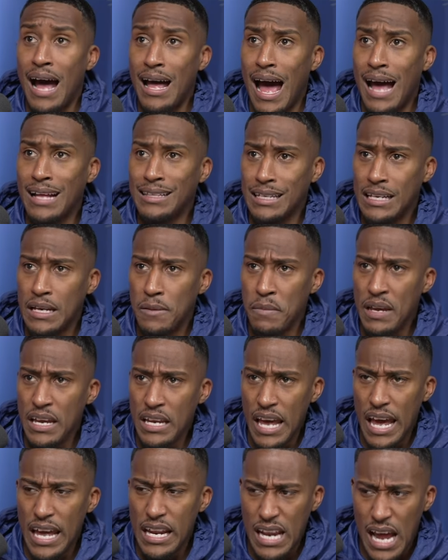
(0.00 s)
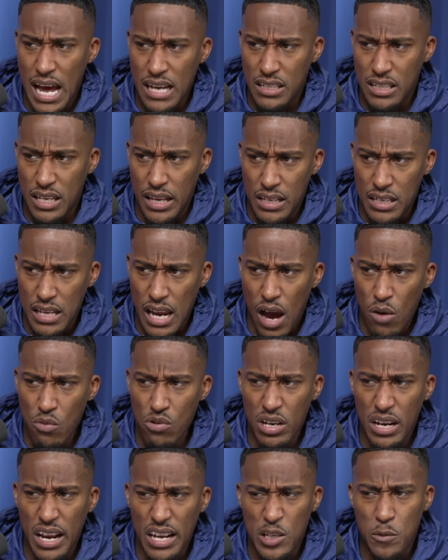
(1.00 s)
But I didn't mean it in that sense. Like, I
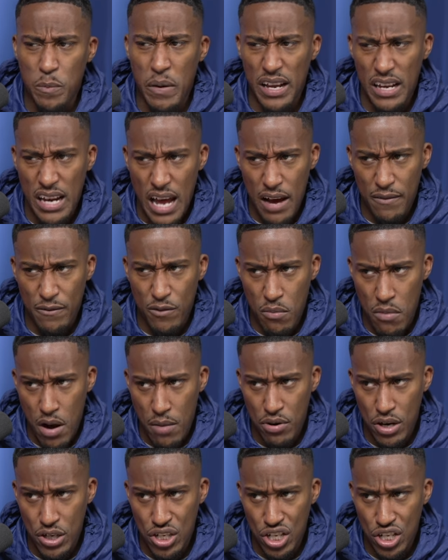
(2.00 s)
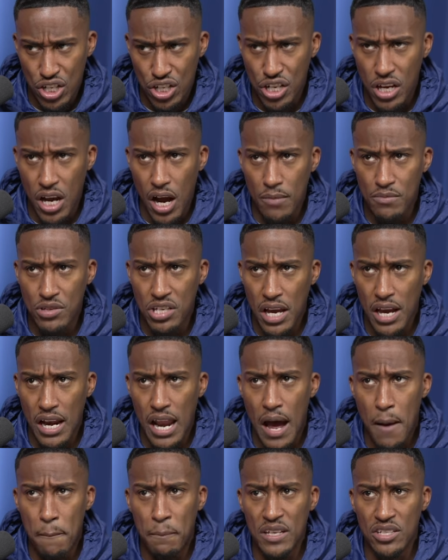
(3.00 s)
wouldn't expect that from my brethren. Do you get what I'm saying?
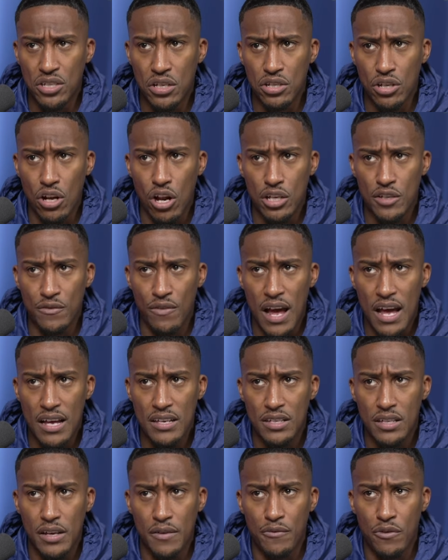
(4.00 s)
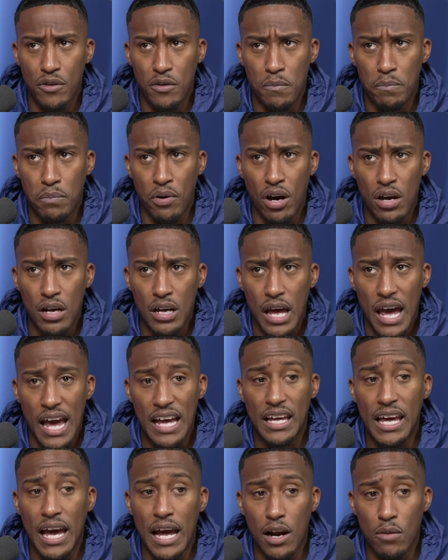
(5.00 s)
Like, a business class flight is different. But
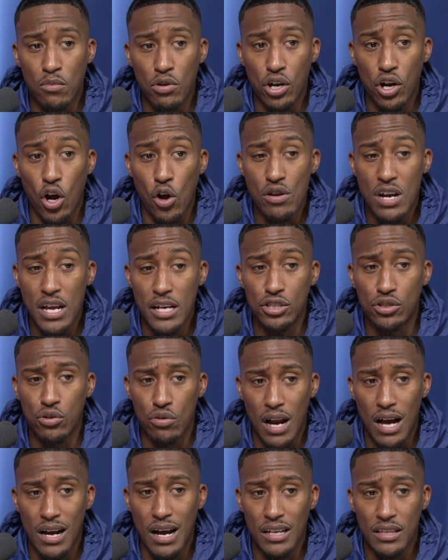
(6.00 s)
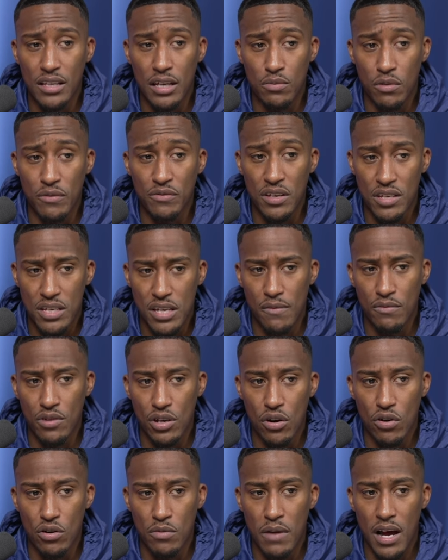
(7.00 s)
again, I'm going to go literal like I did with the
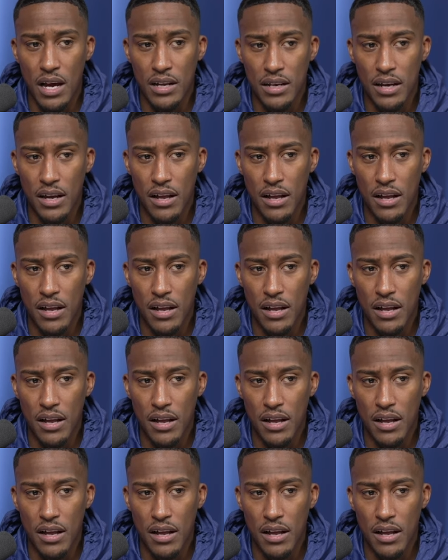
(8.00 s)
70-year-old man,